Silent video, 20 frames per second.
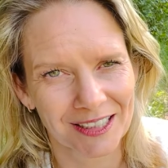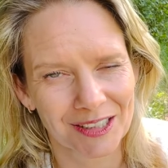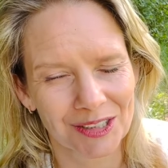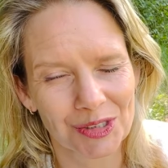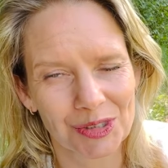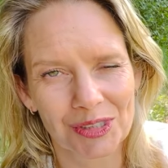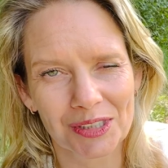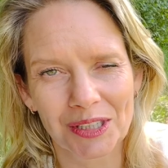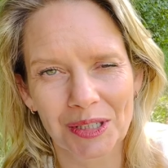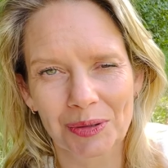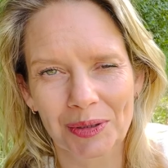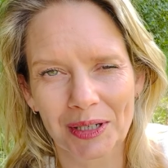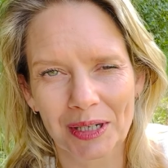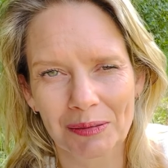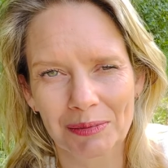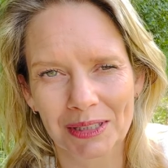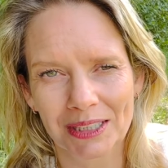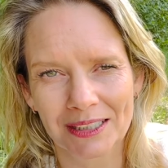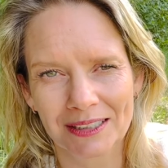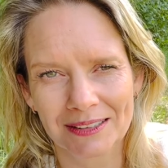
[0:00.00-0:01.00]
You see what I
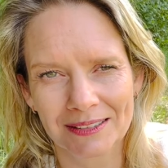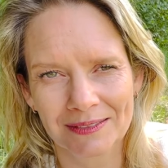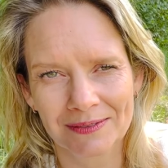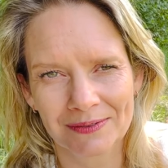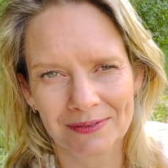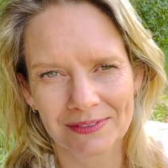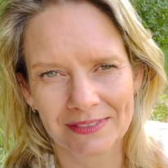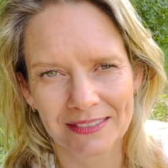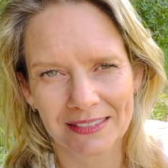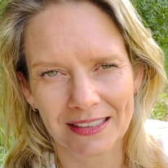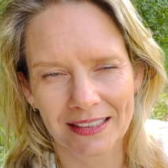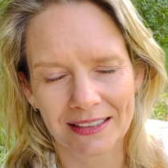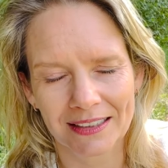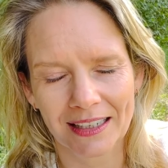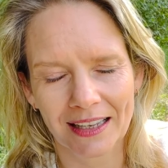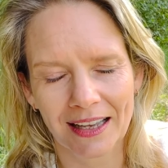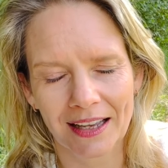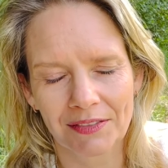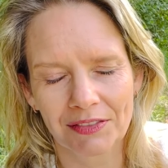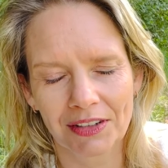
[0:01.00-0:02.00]
mean?
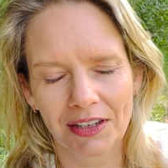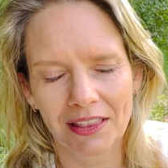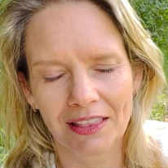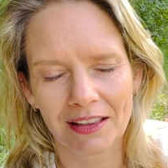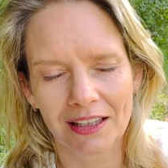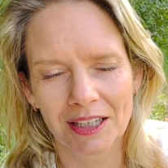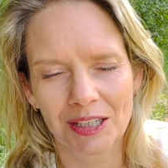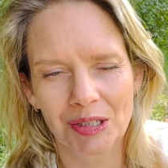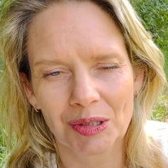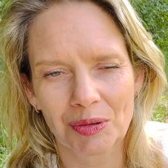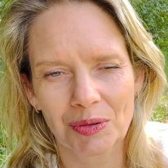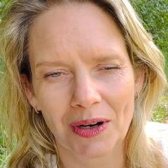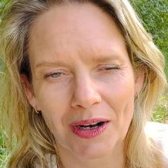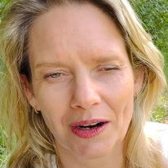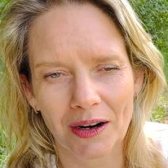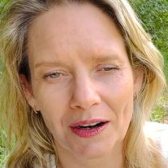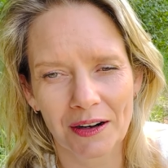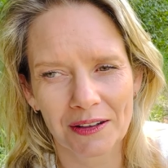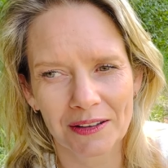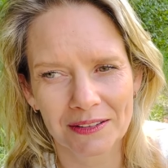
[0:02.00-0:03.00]
Everything you
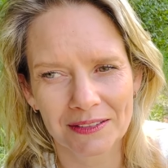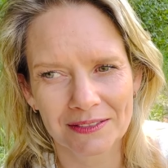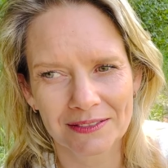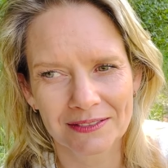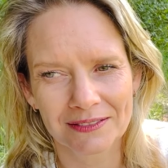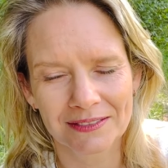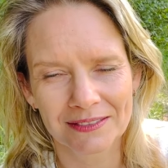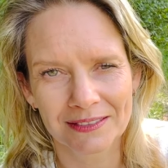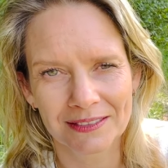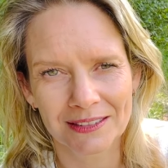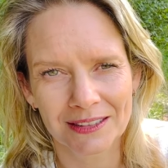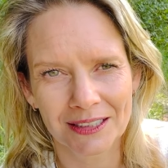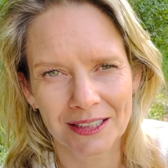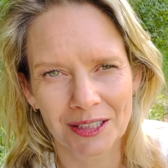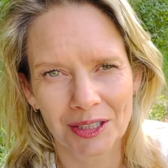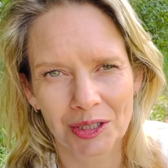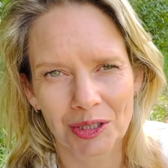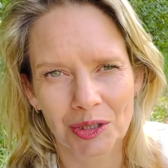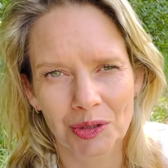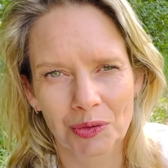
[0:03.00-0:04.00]
are
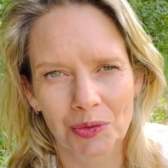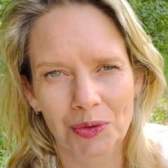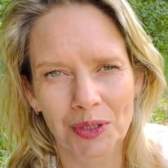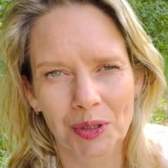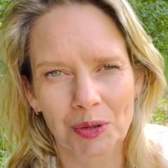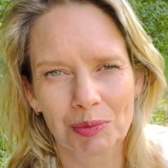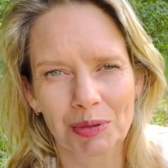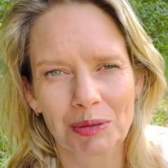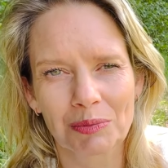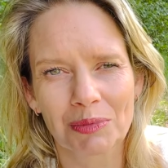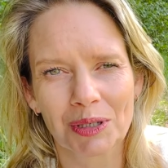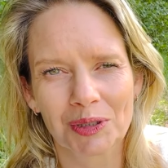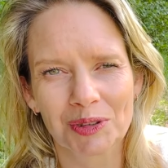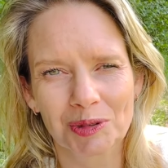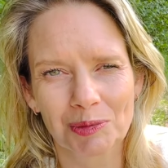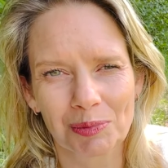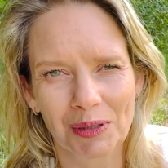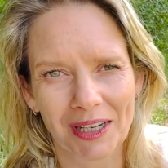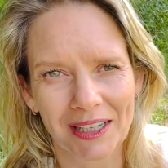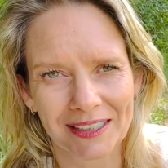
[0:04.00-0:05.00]
will be
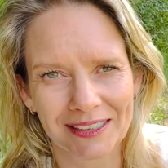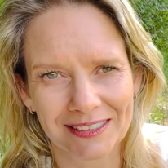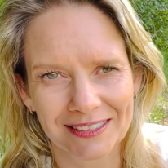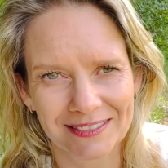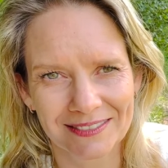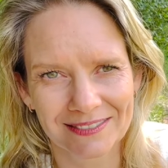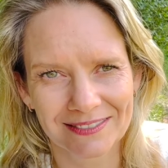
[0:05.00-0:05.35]
multiplied.